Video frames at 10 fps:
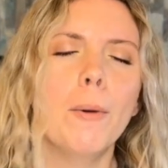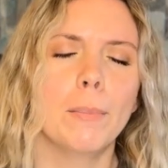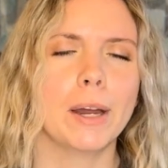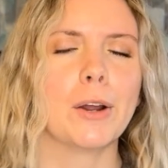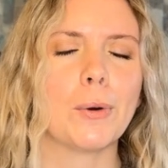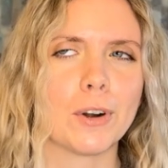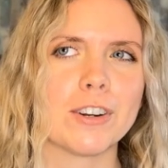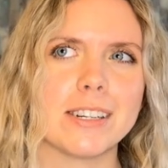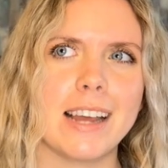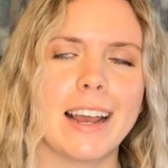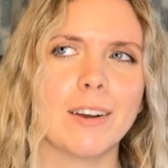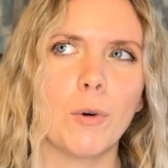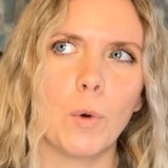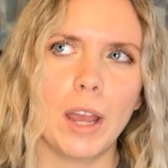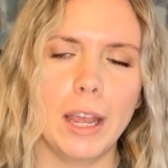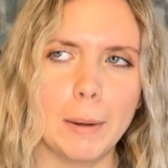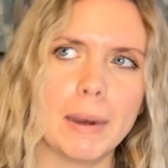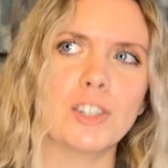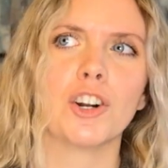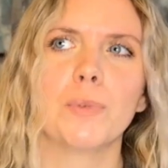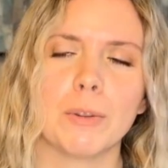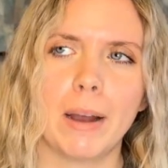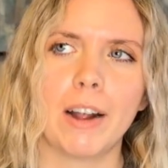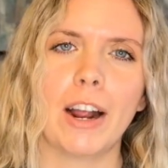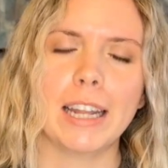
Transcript: but ordered to take in my journey with migraine,